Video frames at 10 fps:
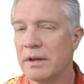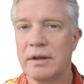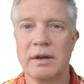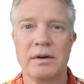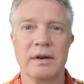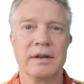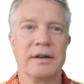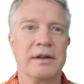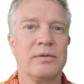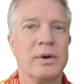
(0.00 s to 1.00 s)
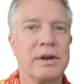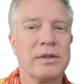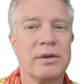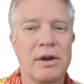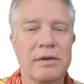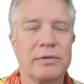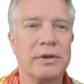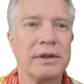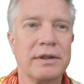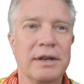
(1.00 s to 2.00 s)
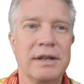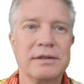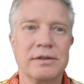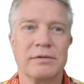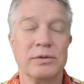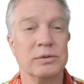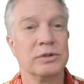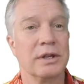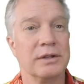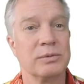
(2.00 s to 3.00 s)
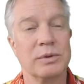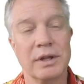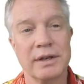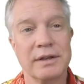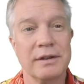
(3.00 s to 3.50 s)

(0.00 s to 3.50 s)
Alright, I have one other offering that isn't food science related,